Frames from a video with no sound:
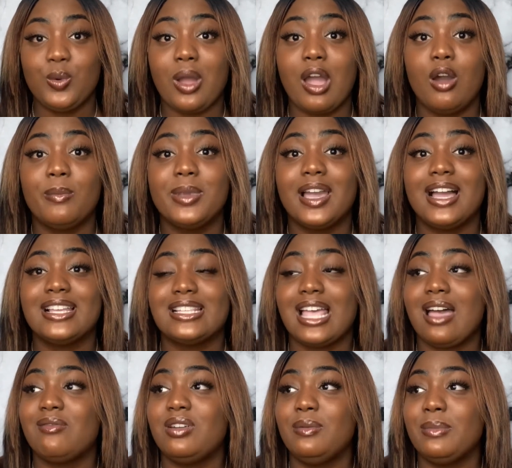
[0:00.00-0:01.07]
I hope you guys
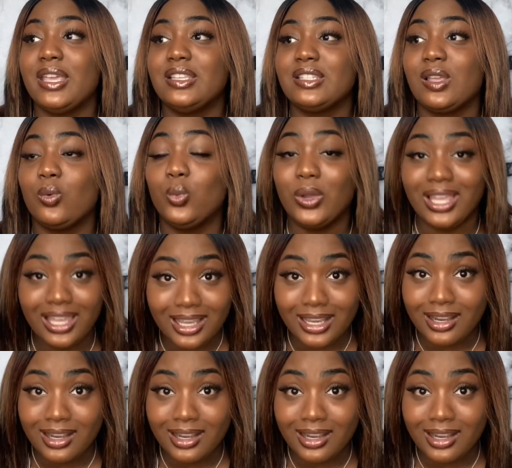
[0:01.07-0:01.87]
have an amazing week,